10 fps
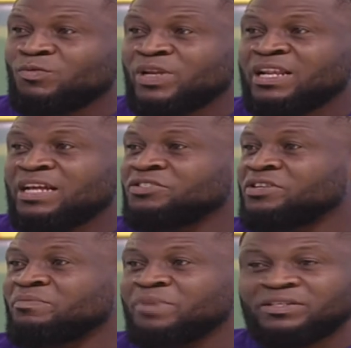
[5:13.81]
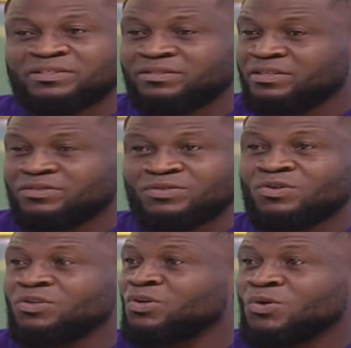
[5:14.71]
with Nigerian mix, yeah. it's
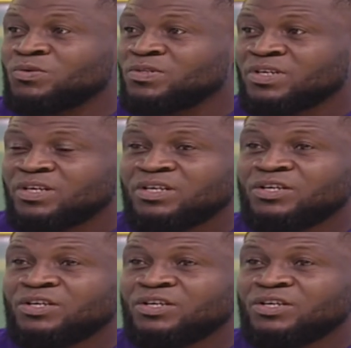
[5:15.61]
not close.